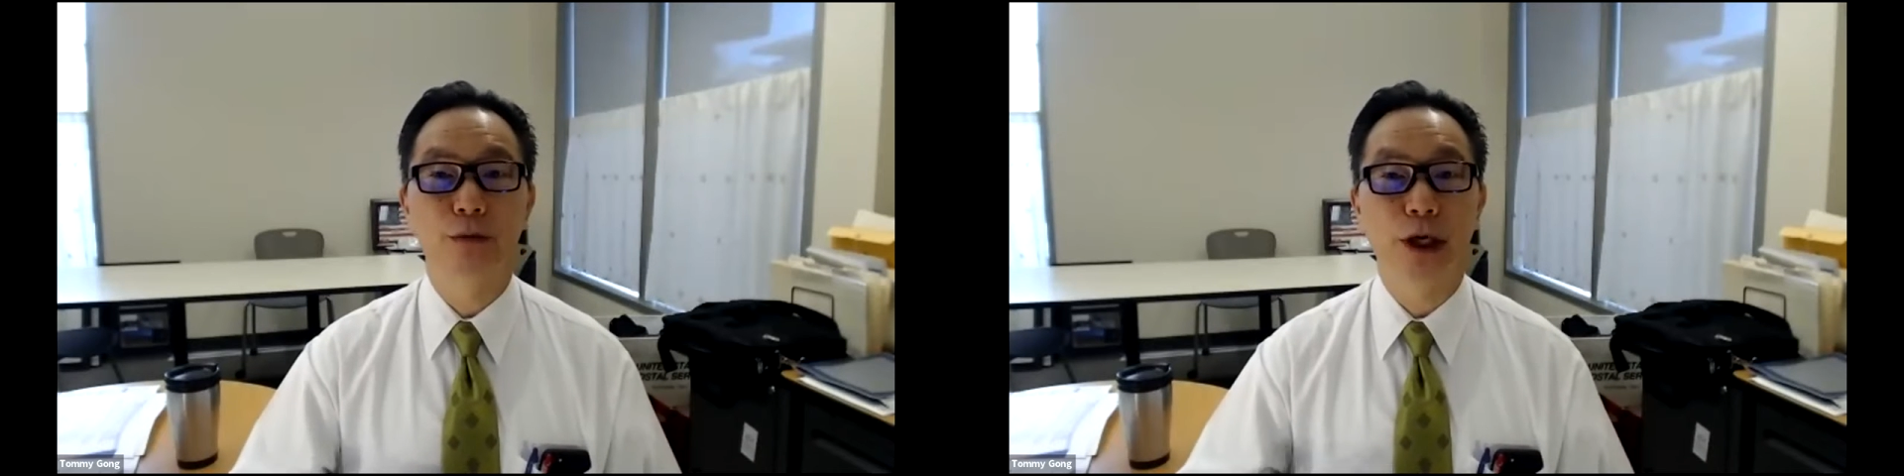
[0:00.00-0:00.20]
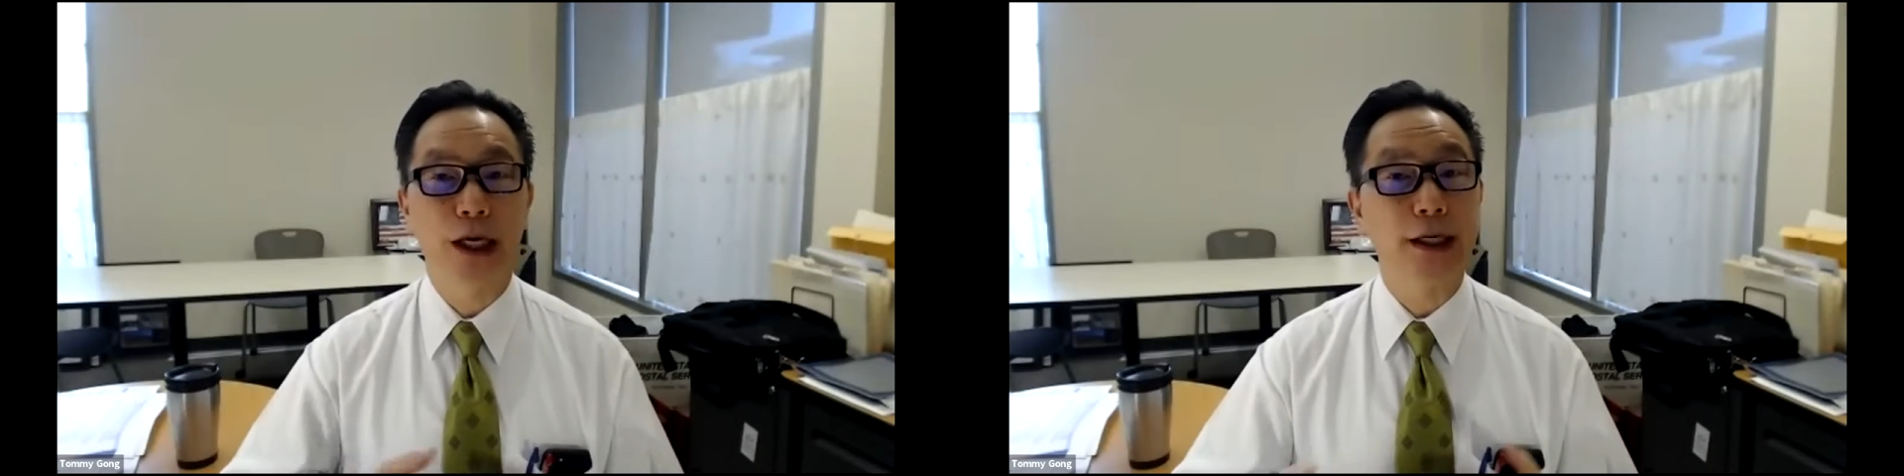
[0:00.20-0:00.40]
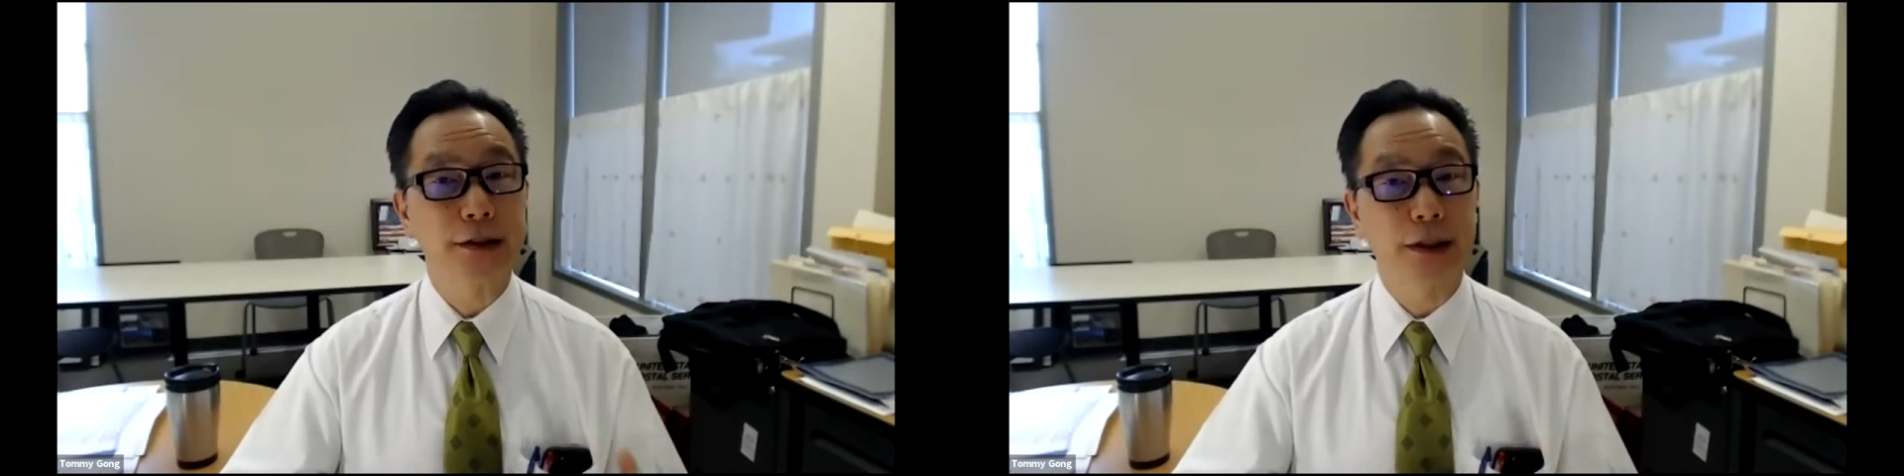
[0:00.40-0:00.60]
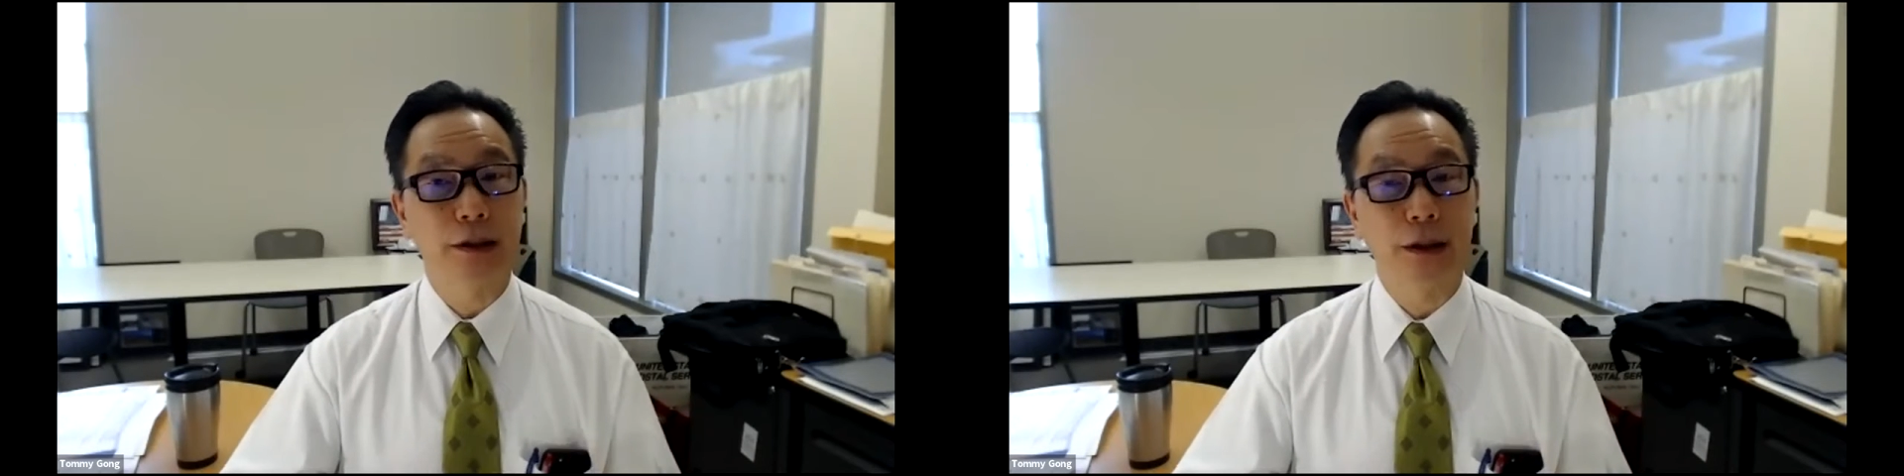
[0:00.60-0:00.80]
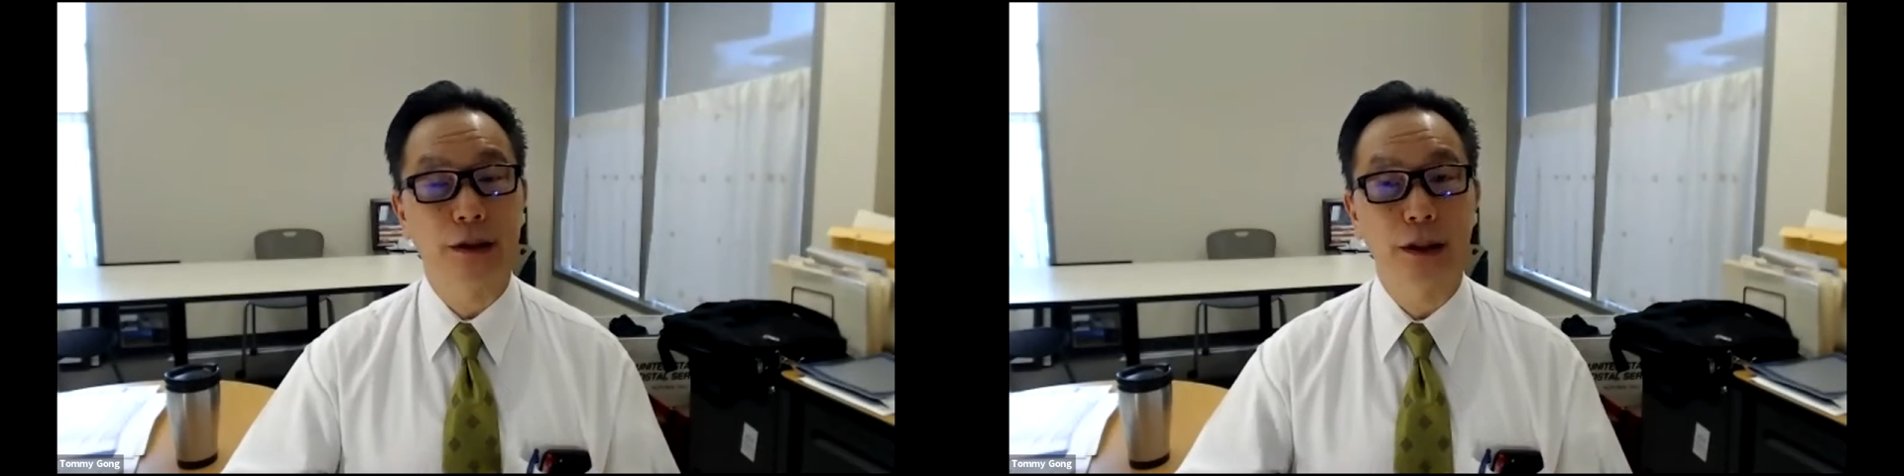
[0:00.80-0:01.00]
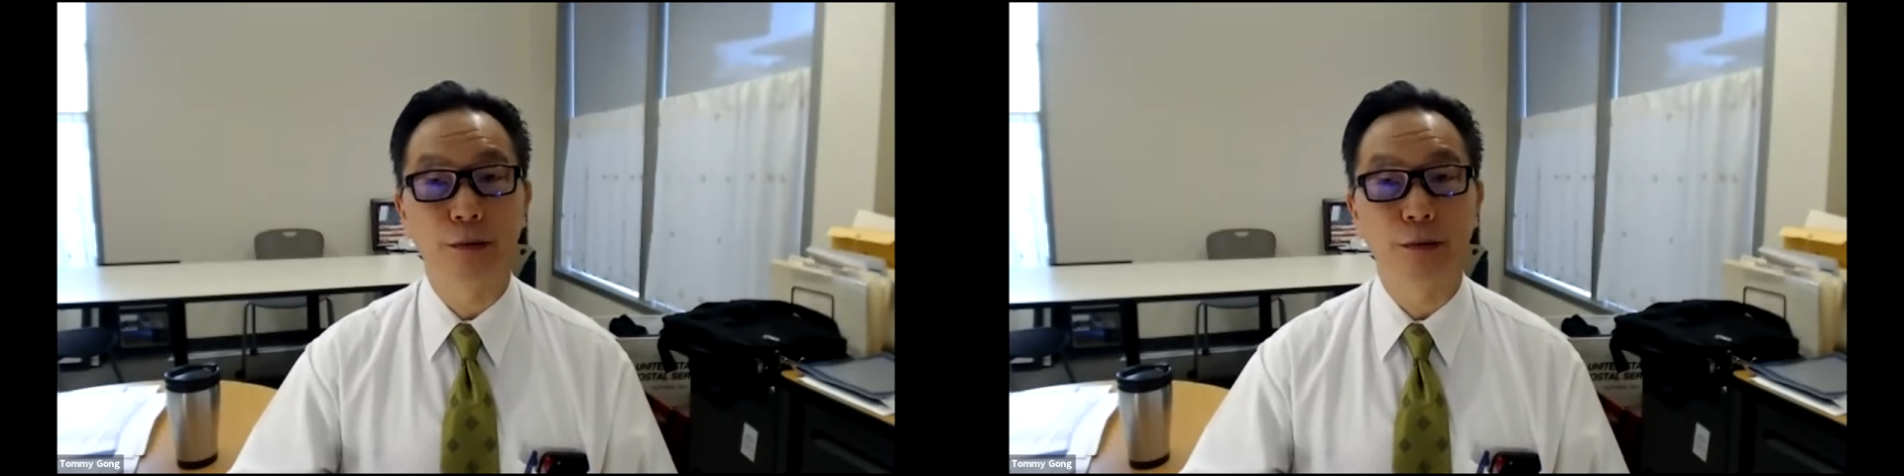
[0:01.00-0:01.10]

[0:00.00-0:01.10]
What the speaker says: because the